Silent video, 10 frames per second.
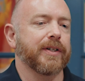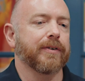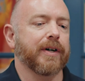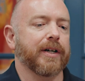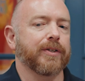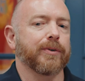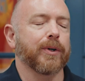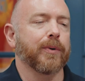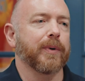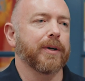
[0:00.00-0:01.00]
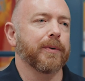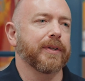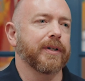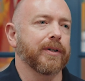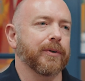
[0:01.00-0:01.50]
Direct doing away with
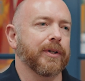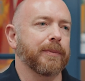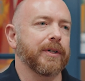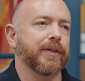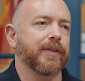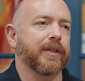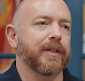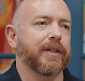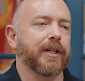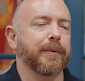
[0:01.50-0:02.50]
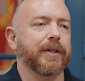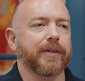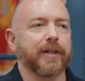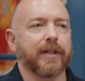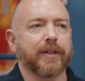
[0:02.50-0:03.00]
the ODBC database
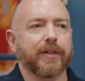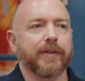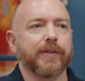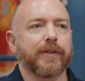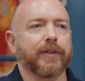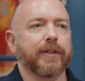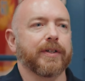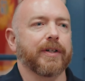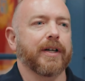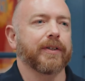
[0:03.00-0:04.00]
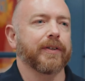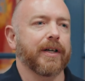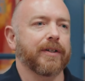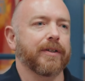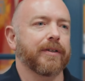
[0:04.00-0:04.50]
connections, you'll need to handle
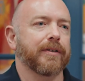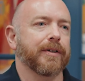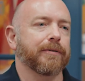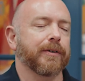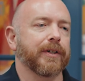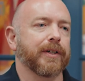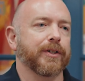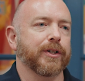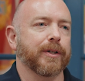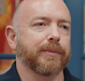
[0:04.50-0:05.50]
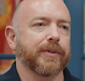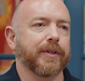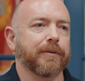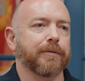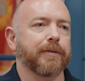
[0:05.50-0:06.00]
that differently in terms
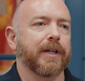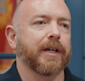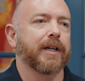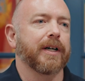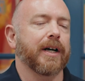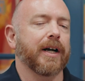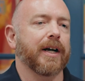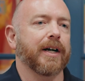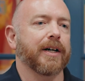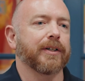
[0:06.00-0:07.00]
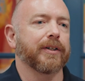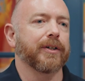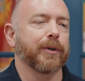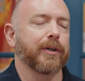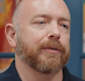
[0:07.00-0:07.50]
of
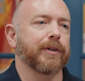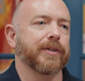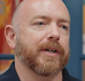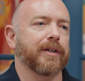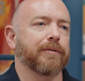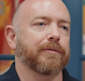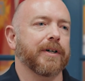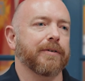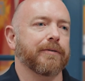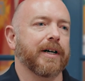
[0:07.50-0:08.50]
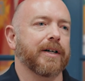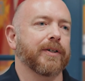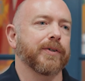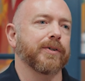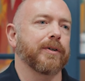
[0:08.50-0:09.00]
if you're sending in flat
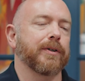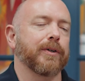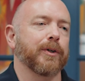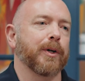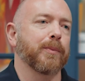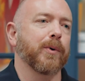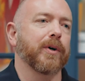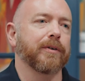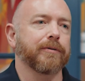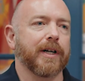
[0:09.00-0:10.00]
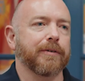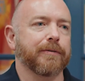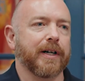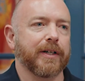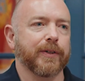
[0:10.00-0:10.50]
files or you're importing flat
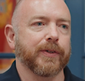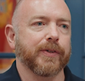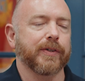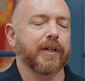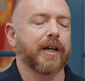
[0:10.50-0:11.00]
files.